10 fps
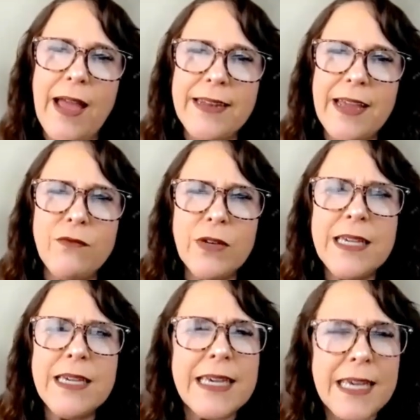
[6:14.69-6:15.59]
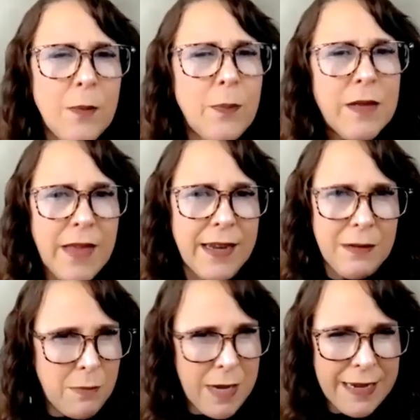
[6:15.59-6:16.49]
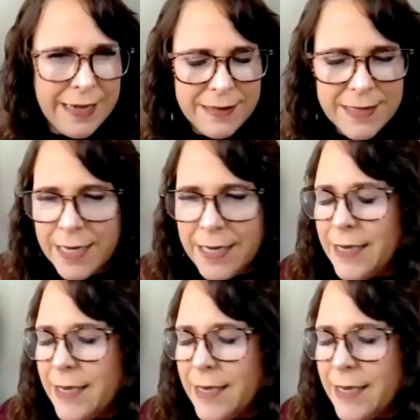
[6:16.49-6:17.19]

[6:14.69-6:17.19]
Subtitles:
and really keeping that in mind.